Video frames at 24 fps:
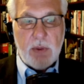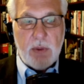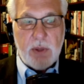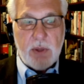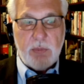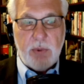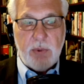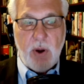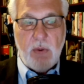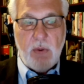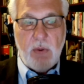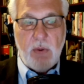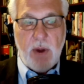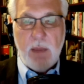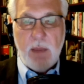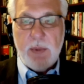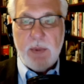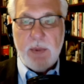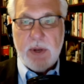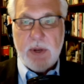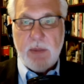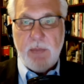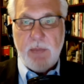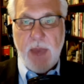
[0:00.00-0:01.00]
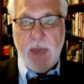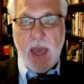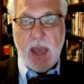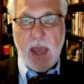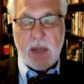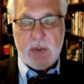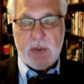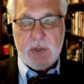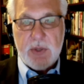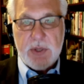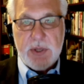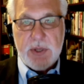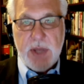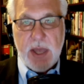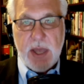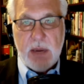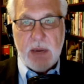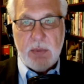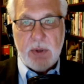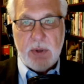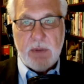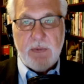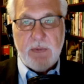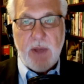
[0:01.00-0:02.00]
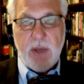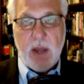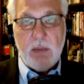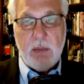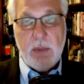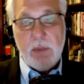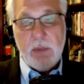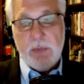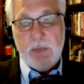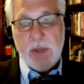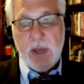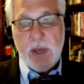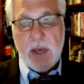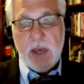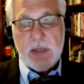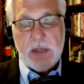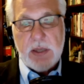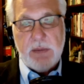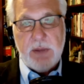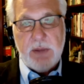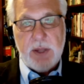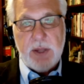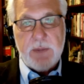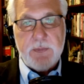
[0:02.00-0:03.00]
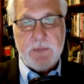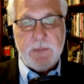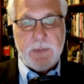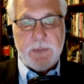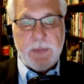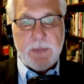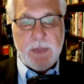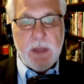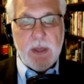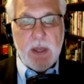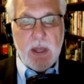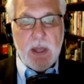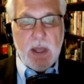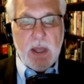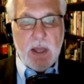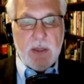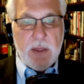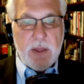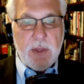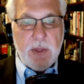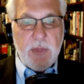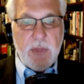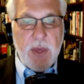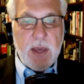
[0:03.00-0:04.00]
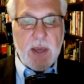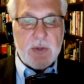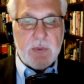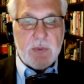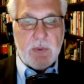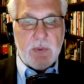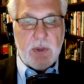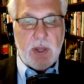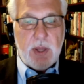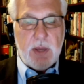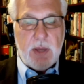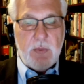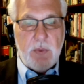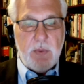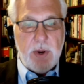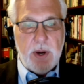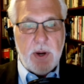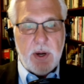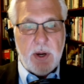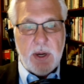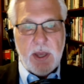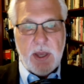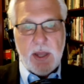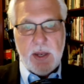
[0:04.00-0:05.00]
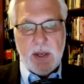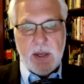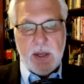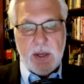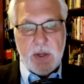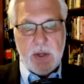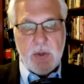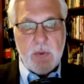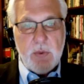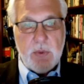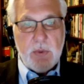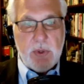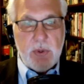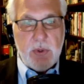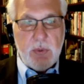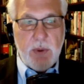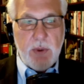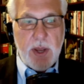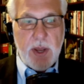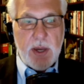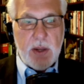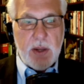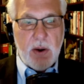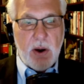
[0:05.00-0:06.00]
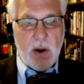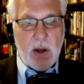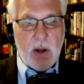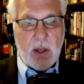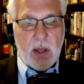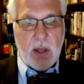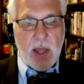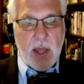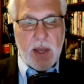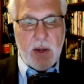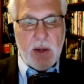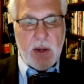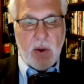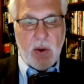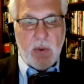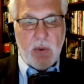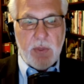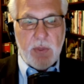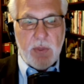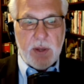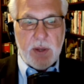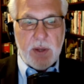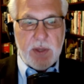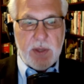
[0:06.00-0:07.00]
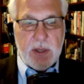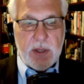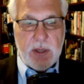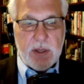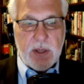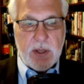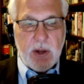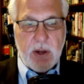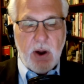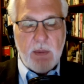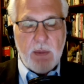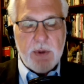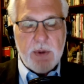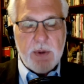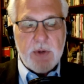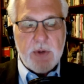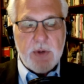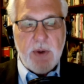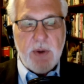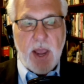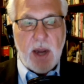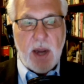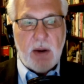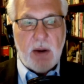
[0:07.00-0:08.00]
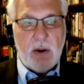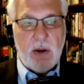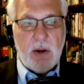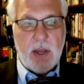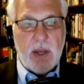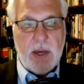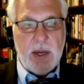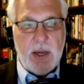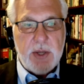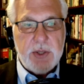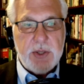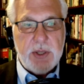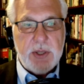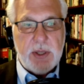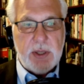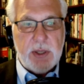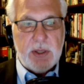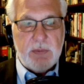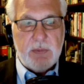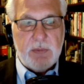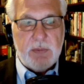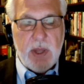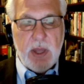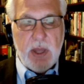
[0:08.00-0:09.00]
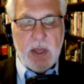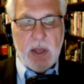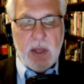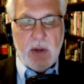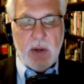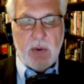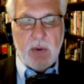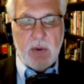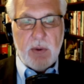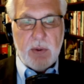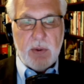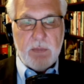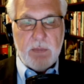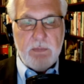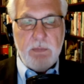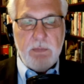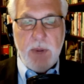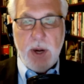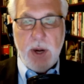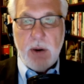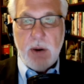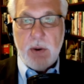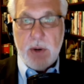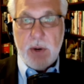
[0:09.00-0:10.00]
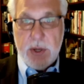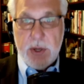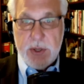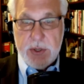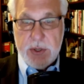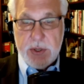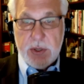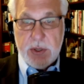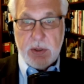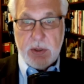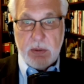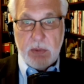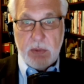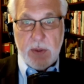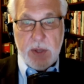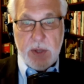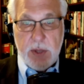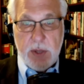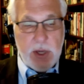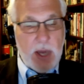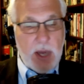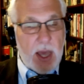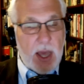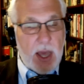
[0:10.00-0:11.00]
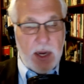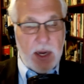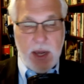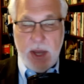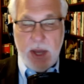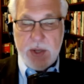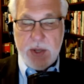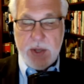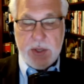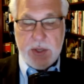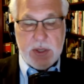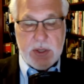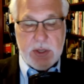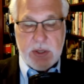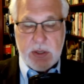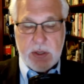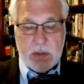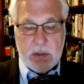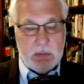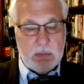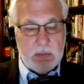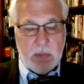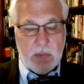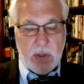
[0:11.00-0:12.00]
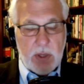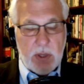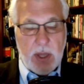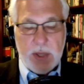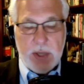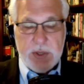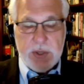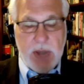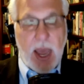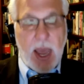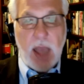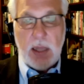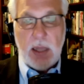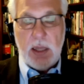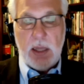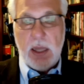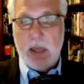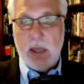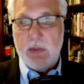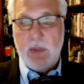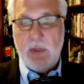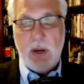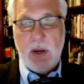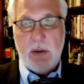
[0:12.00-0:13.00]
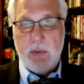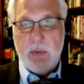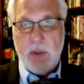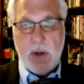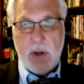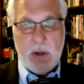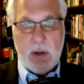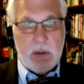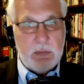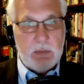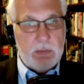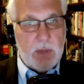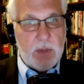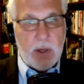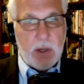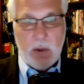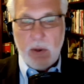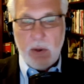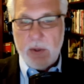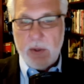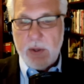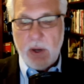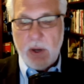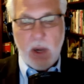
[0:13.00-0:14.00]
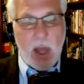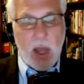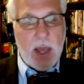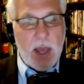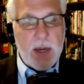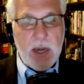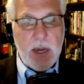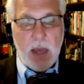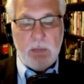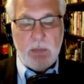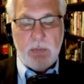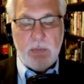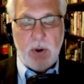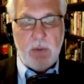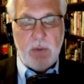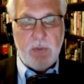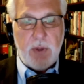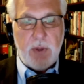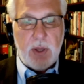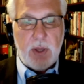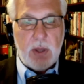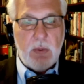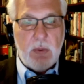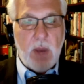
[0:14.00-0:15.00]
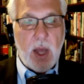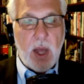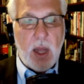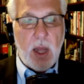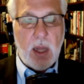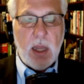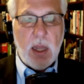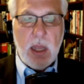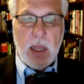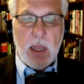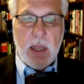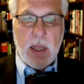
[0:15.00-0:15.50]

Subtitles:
with the program and to back sustainable development because of it. The thing that's really weird, and you read the article, I know, that the Carbon Tracker Initiative mirrors the United Nations exactly. They're lined up perfectly well.